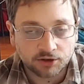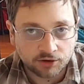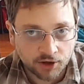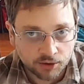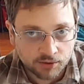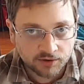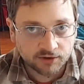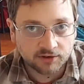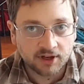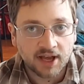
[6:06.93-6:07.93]
note,
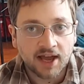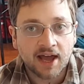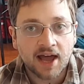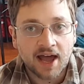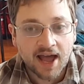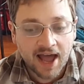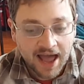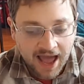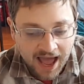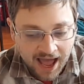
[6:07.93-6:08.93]

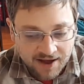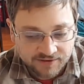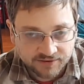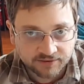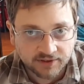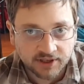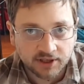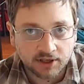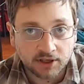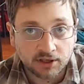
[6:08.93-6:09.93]
half
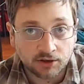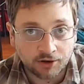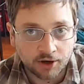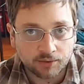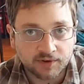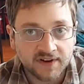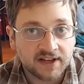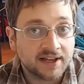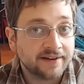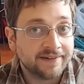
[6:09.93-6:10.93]
note.
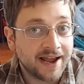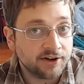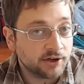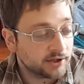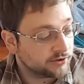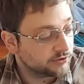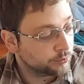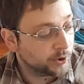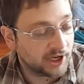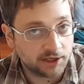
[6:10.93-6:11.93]
Now you're going to
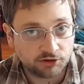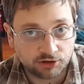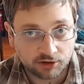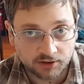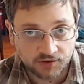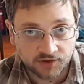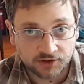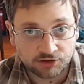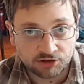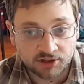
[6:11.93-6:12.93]
switch to the
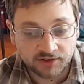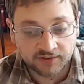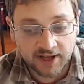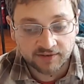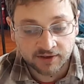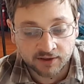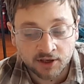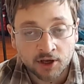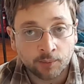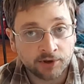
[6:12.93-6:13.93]
G7,
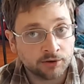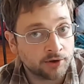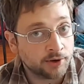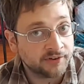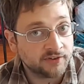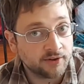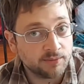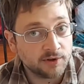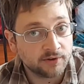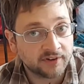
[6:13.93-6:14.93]
but you'll notice in the
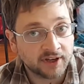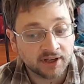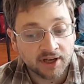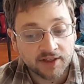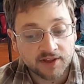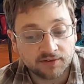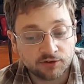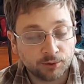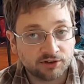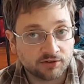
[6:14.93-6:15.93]
music they've
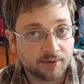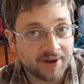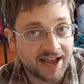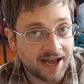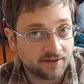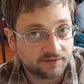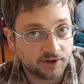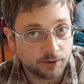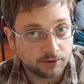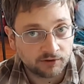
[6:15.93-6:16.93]
switched from half
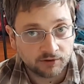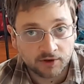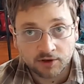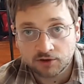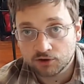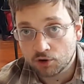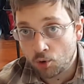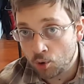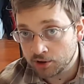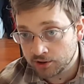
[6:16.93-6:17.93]
notes to
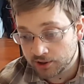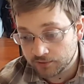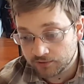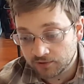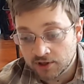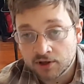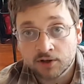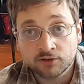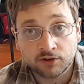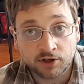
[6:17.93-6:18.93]
quarter notes.
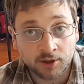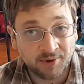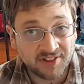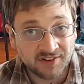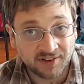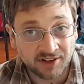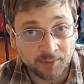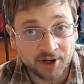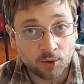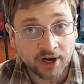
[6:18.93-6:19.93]
So you're going to play these a little
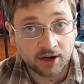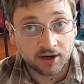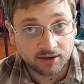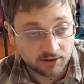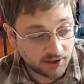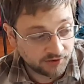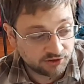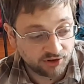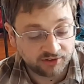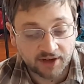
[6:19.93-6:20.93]
bit quicker on the
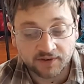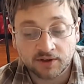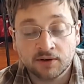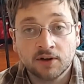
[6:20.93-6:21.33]
G7.